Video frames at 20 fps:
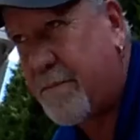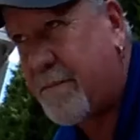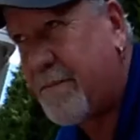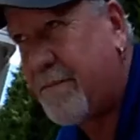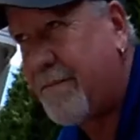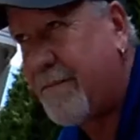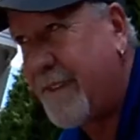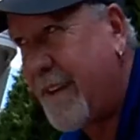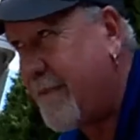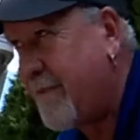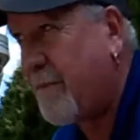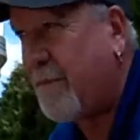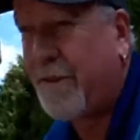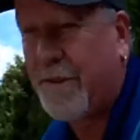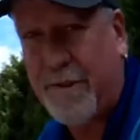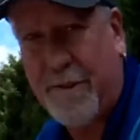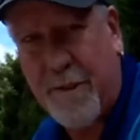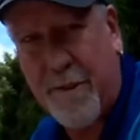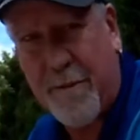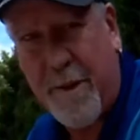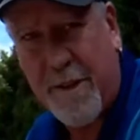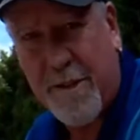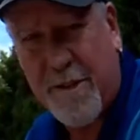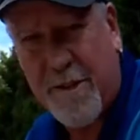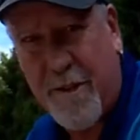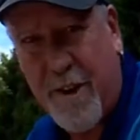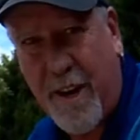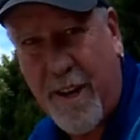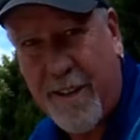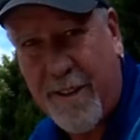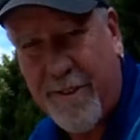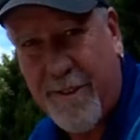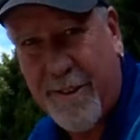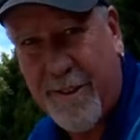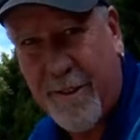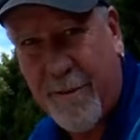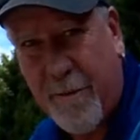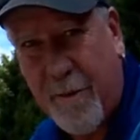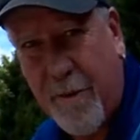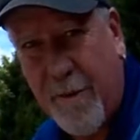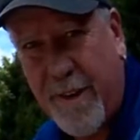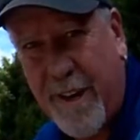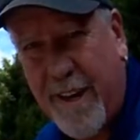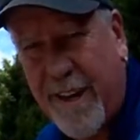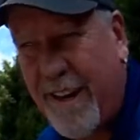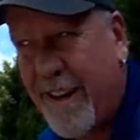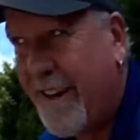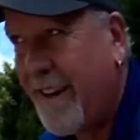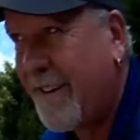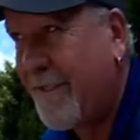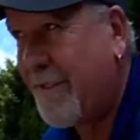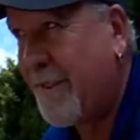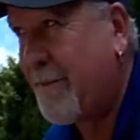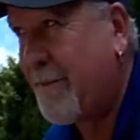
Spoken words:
Never put too much trailer in the water. If you put